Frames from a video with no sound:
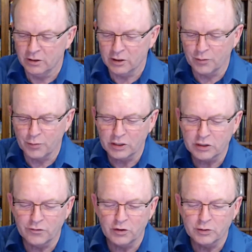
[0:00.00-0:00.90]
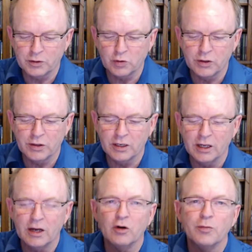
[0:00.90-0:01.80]
the compression force between the
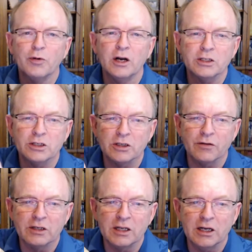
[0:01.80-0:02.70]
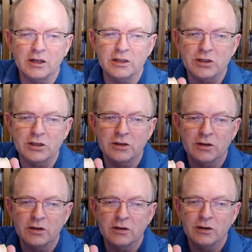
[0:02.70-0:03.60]
lateral process of the talus,
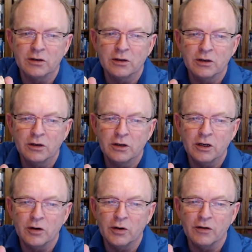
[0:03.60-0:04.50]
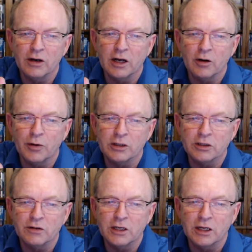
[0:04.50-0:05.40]
here we have lateral
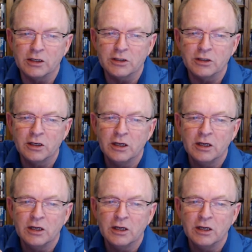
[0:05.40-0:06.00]
process of the talus,